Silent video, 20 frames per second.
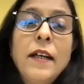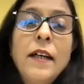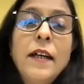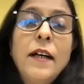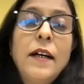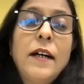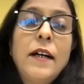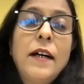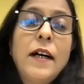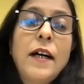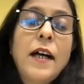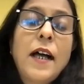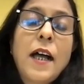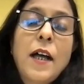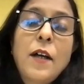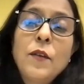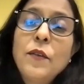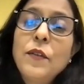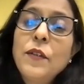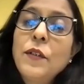
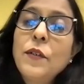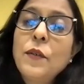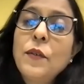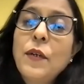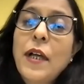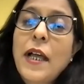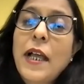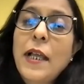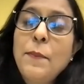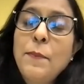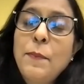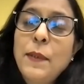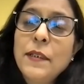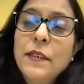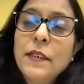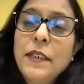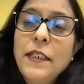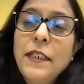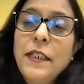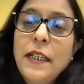I
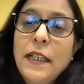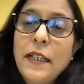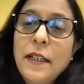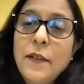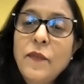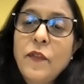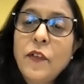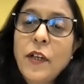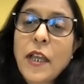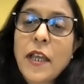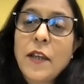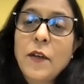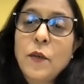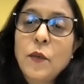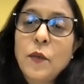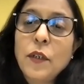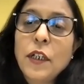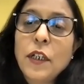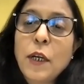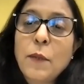personally, and for our
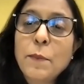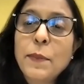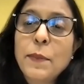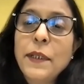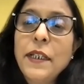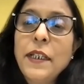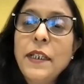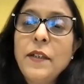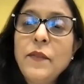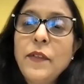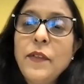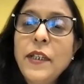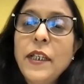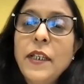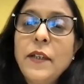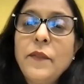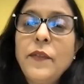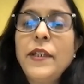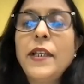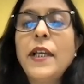own company,
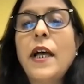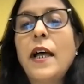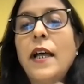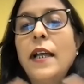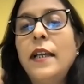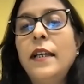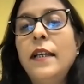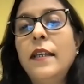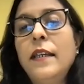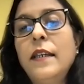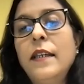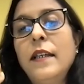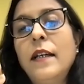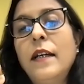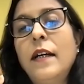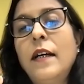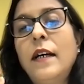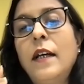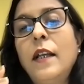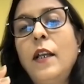we hire
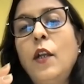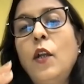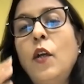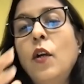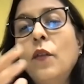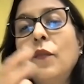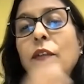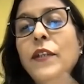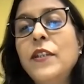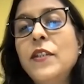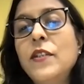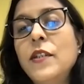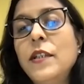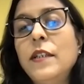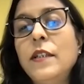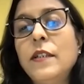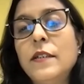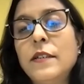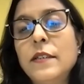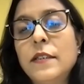a lot of
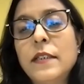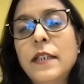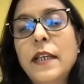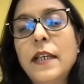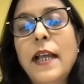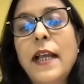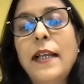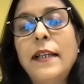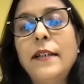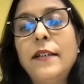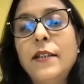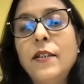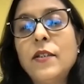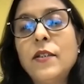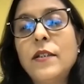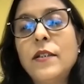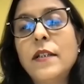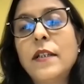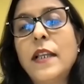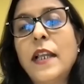engineers and
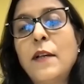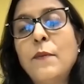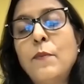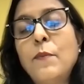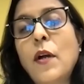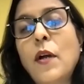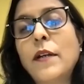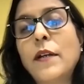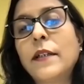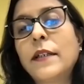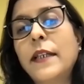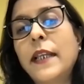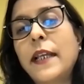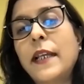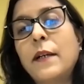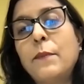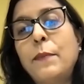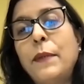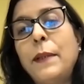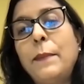digital and product
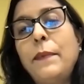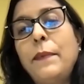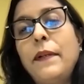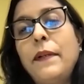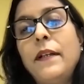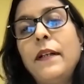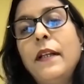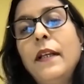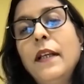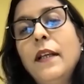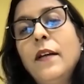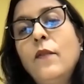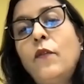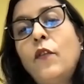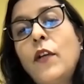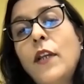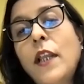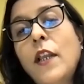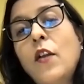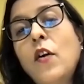tech people
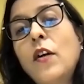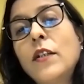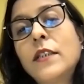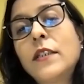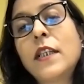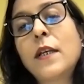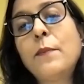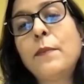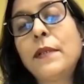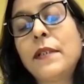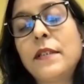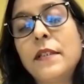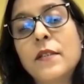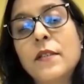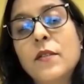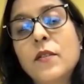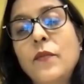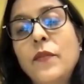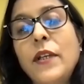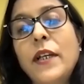for our Hotstar business.
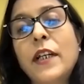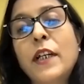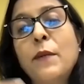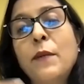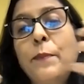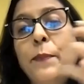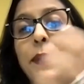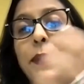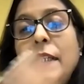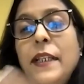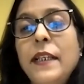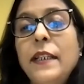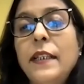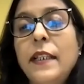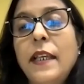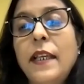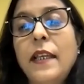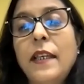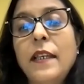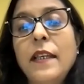So we are competing
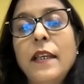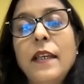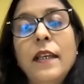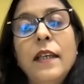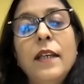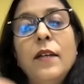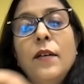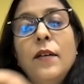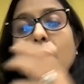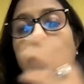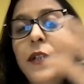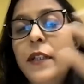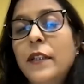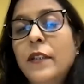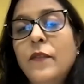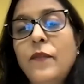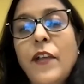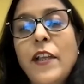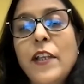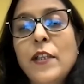there with
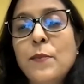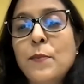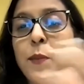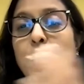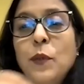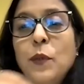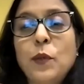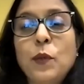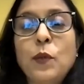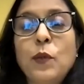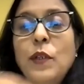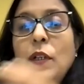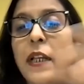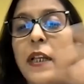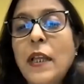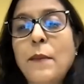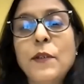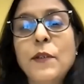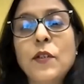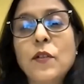Facebook, Google,
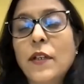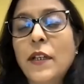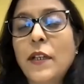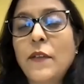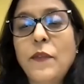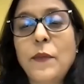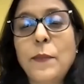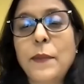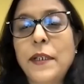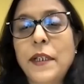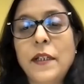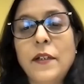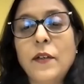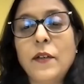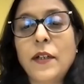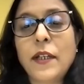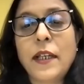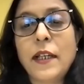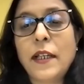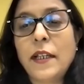Amazon, everybody,
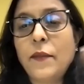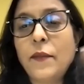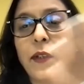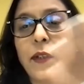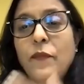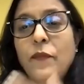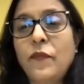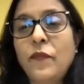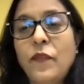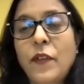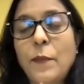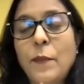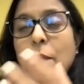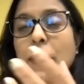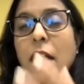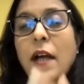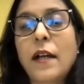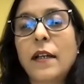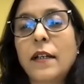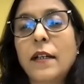okay, and with
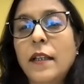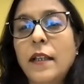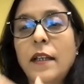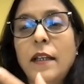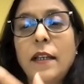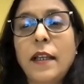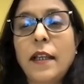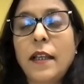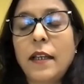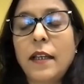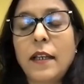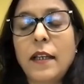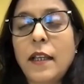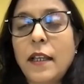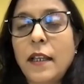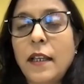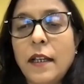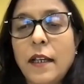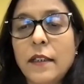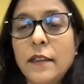Flipkart
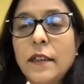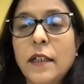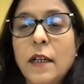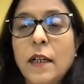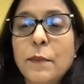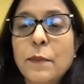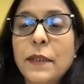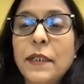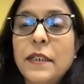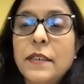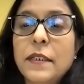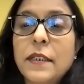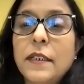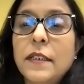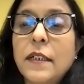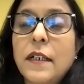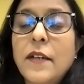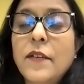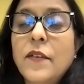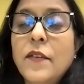and other companies in the
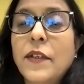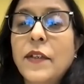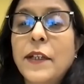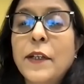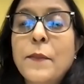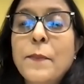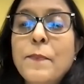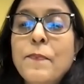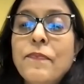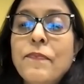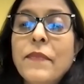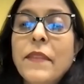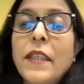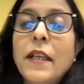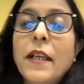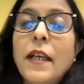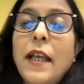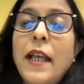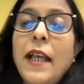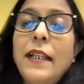country.
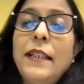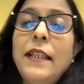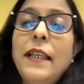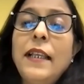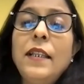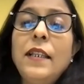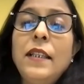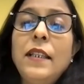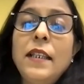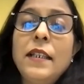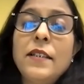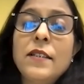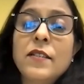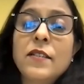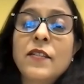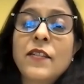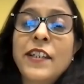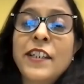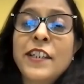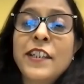And then there is
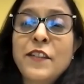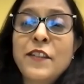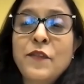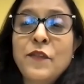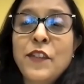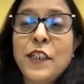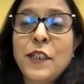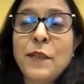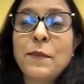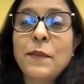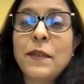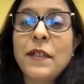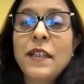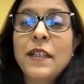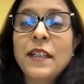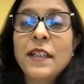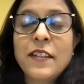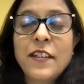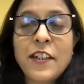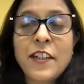creative
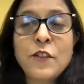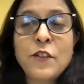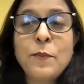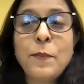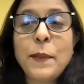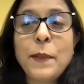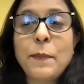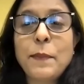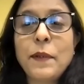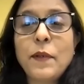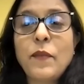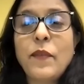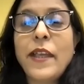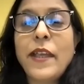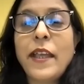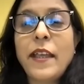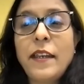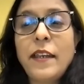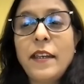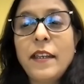people
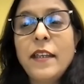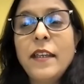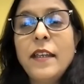where